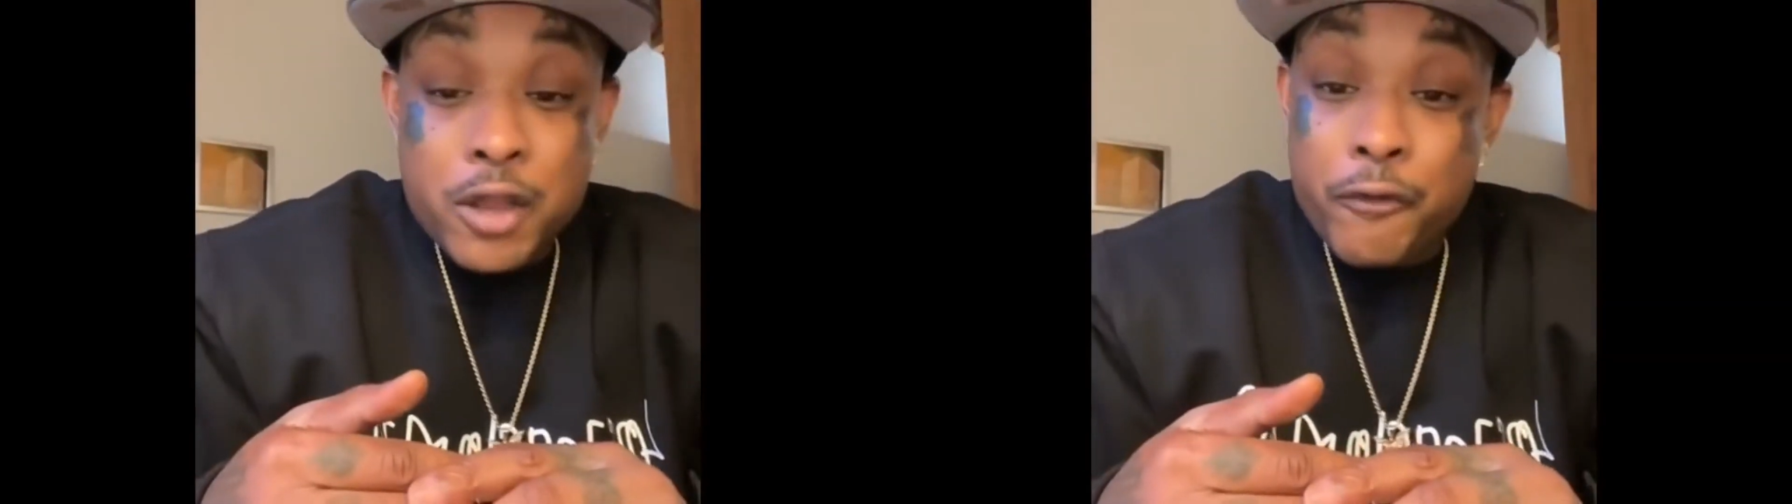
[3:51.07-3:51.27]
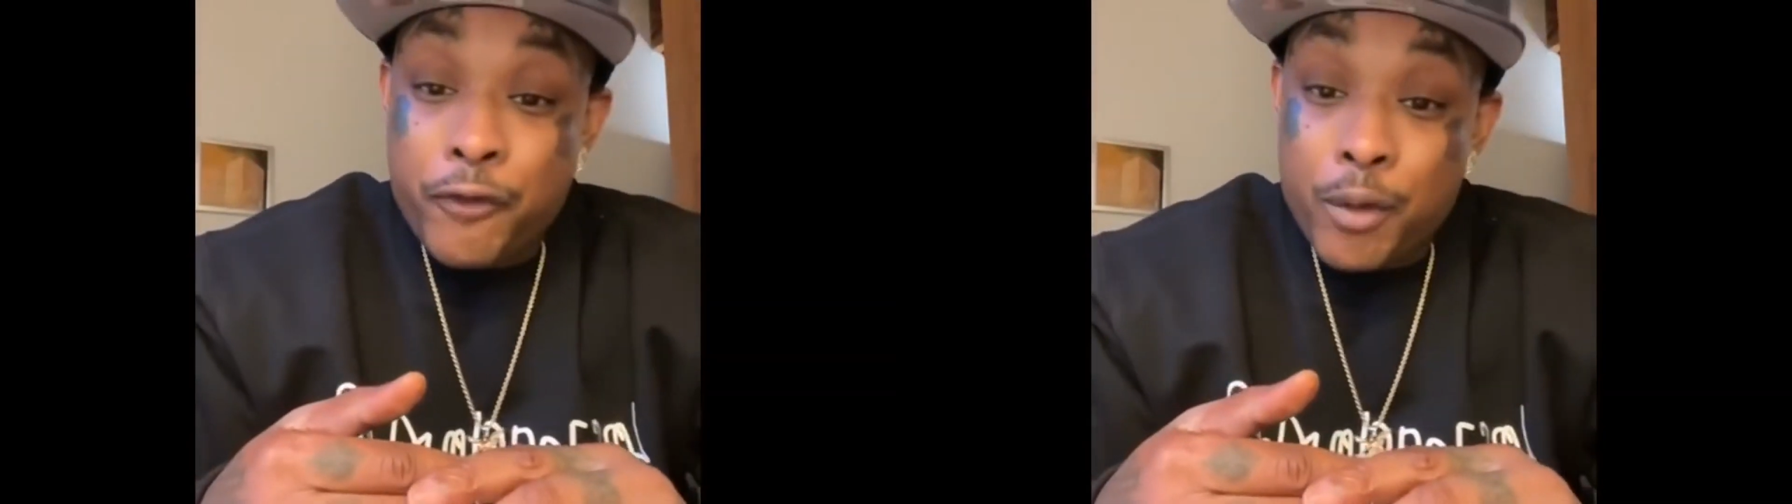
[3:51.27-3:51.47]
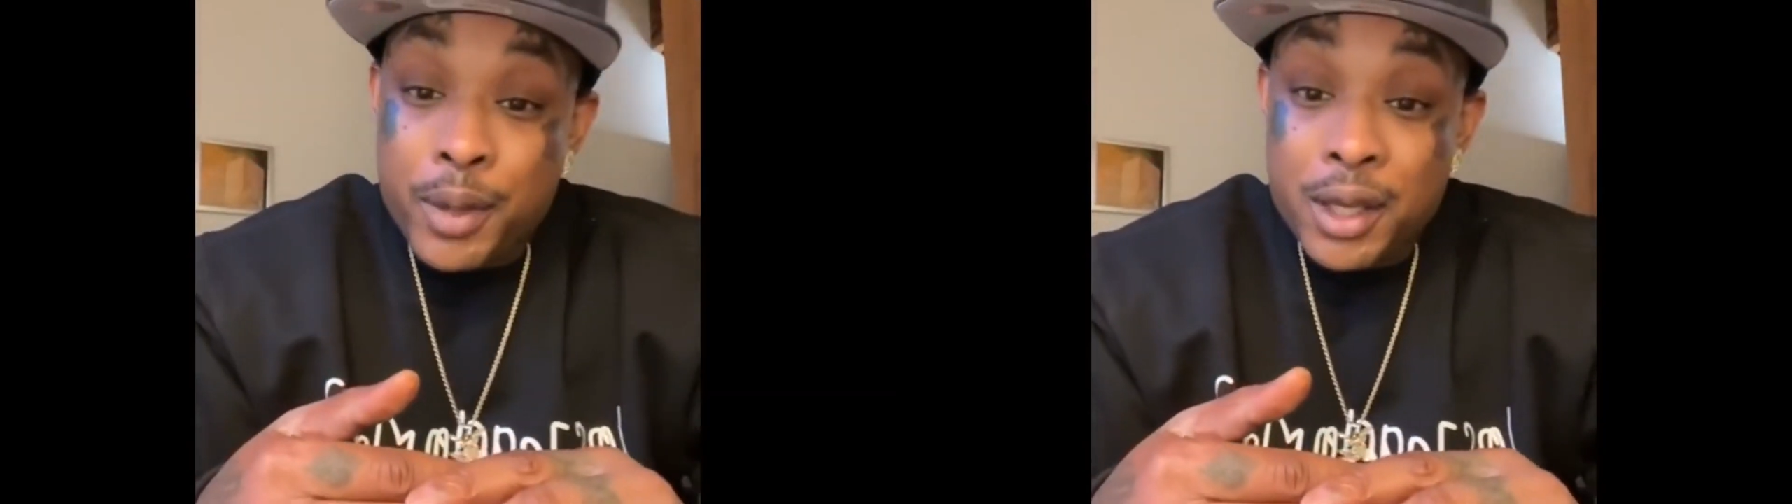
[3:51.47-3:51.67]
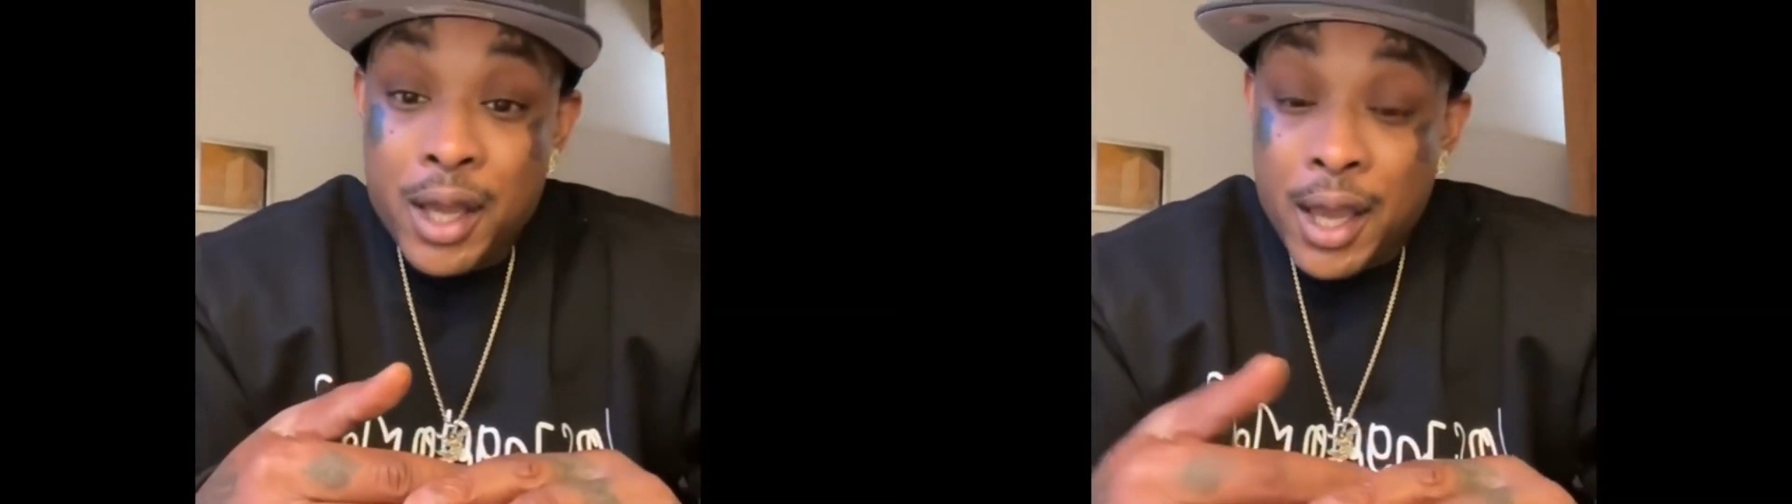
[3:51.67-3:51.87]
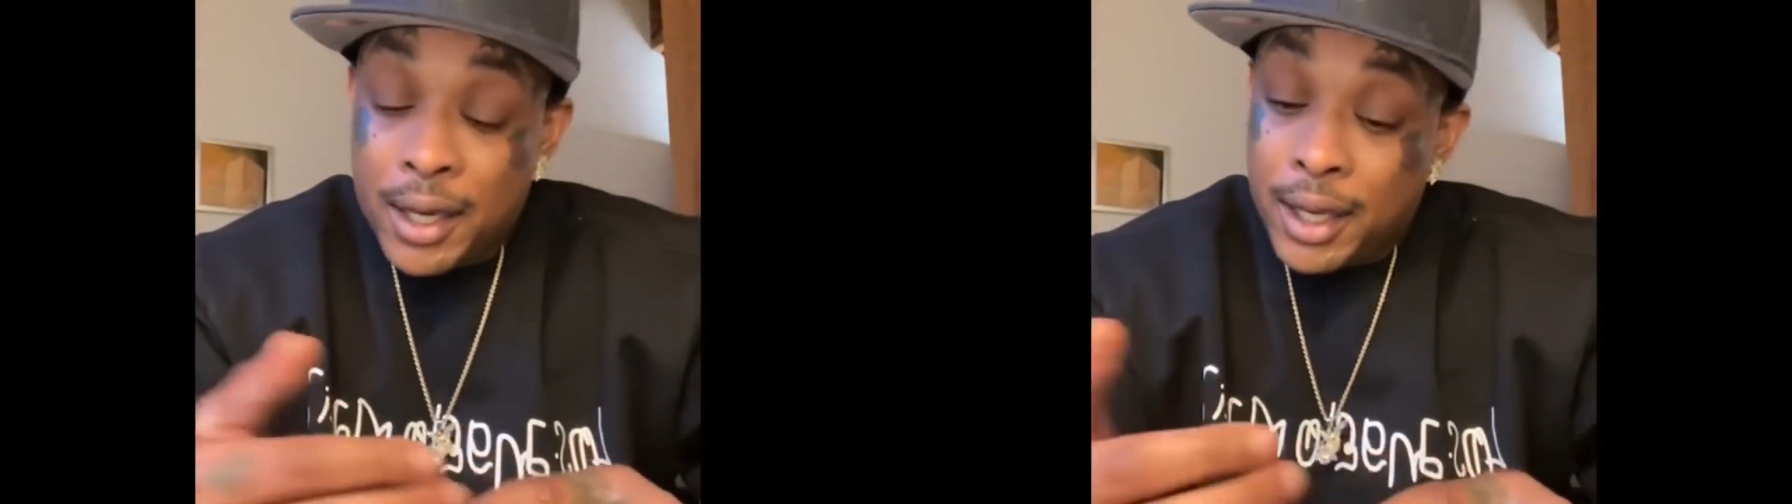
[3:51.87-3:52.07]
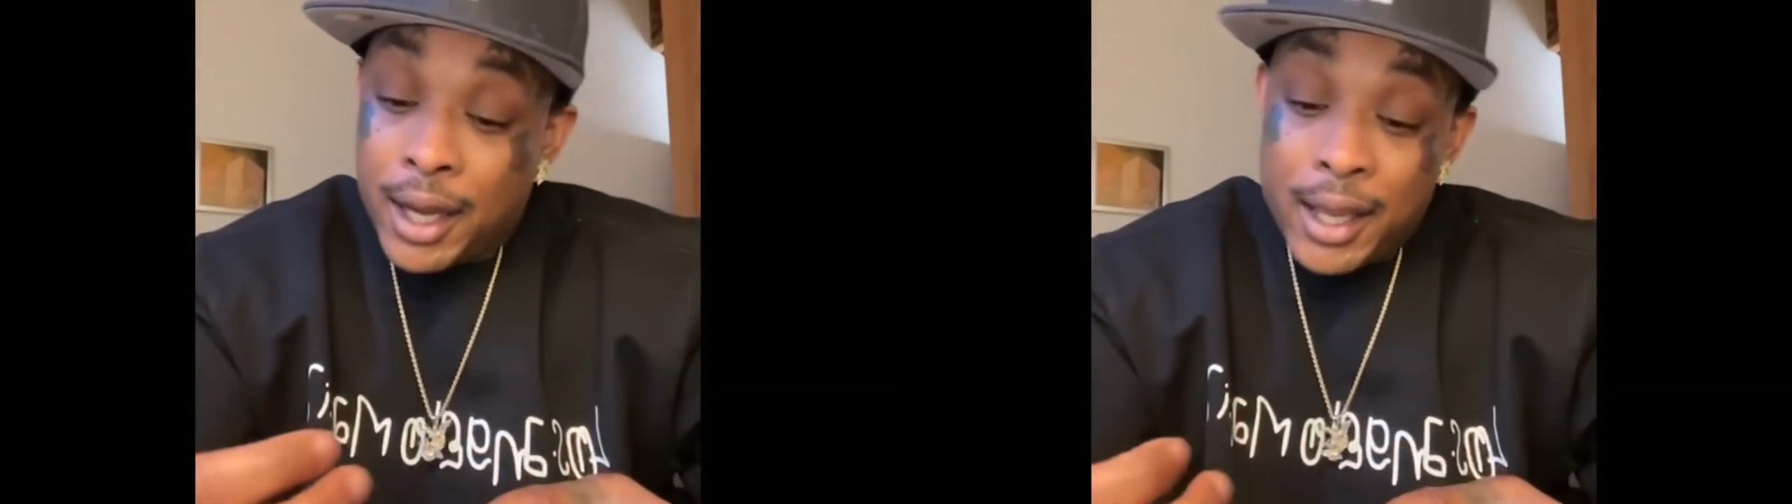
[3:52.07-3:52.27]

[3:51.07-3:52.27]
You feel me? Nigga,